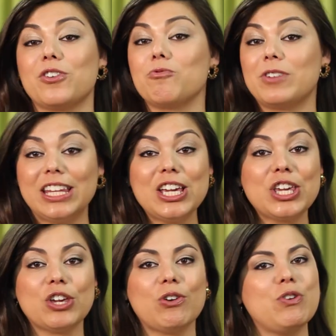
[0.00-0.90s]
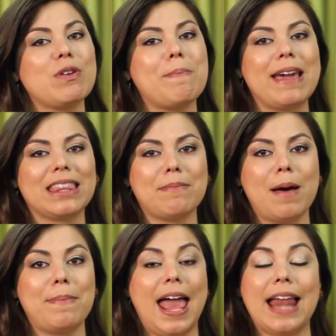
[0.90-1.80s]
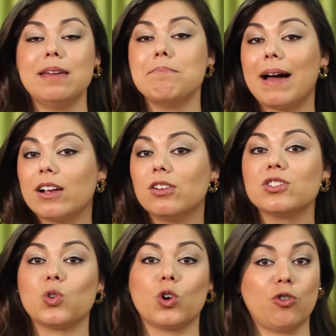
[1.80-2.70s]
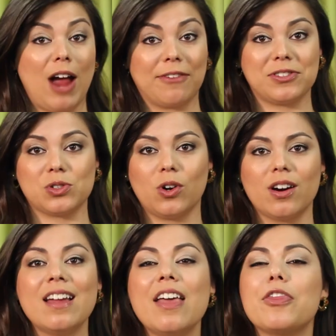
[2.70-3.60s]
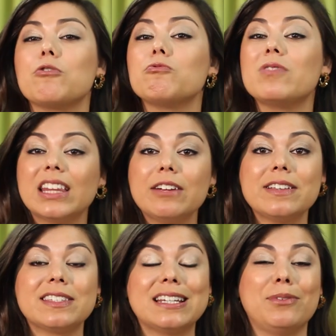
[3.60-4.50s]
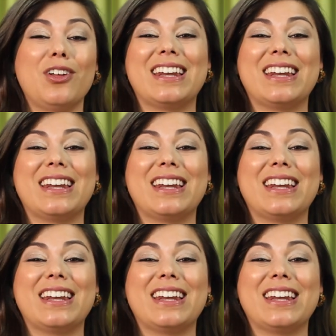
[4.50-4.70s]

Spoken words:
are really cute. You can pick them up at any Michaels or craft store. They're really reasonable.